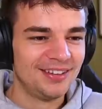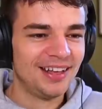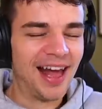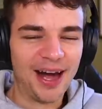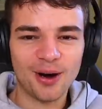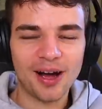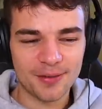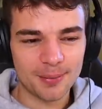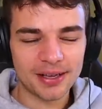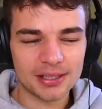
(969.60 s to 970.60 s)
Yeah, or have
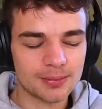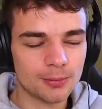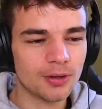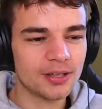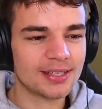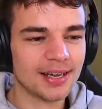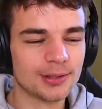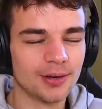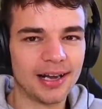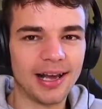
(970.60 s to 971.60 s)
them like small and
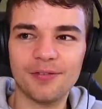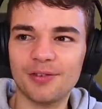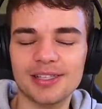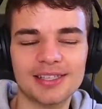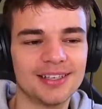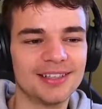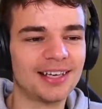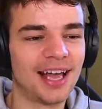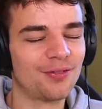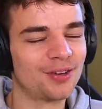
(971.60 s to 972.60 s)
subtle. Like I've considered
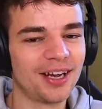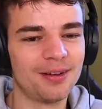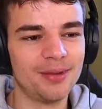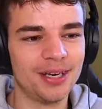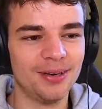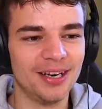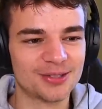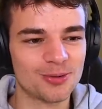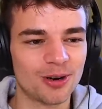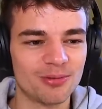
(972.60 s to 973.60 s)
having like a
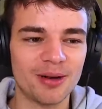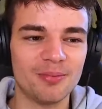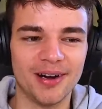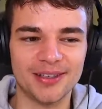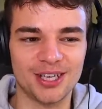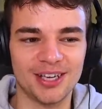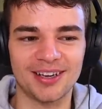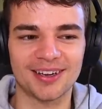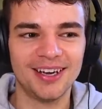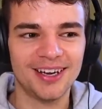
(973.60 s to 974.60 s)
minimalist one on my butt
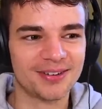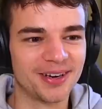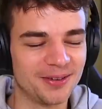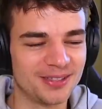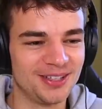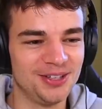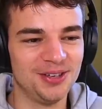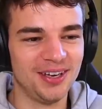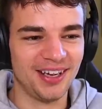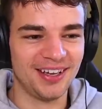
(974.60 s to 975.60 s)
cheek when I was at
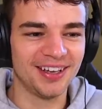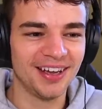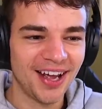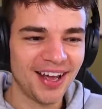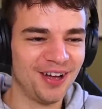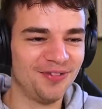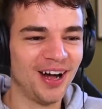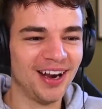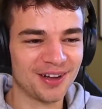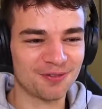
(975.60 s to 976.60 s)
uni of
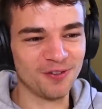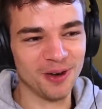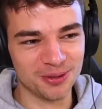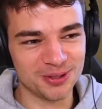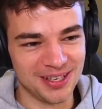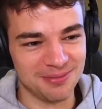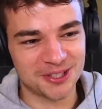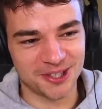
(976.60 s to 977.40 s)
our like football team's